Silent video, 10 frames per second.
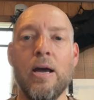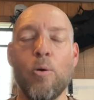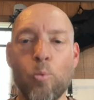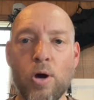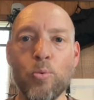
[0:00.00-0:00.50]

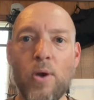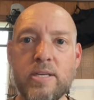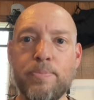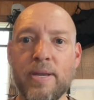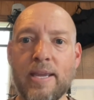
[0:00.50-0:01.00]
one way
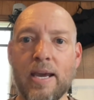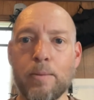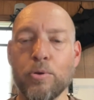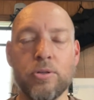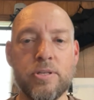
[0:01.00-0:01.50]
to be
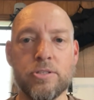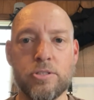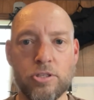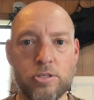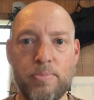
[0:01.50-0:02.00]
accountable is
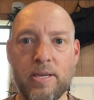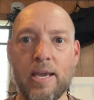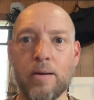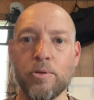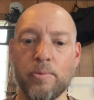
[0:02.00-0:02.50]
just to be
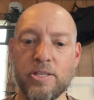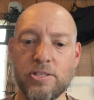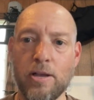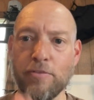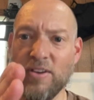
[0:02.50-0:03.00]
accountable to
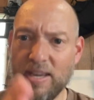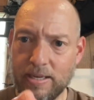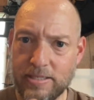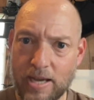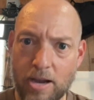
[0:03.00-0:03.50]
myself
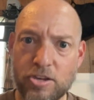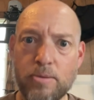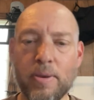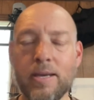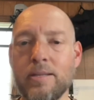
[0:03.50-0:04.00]
and
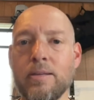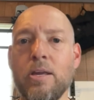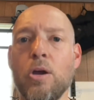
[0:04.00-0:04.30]
document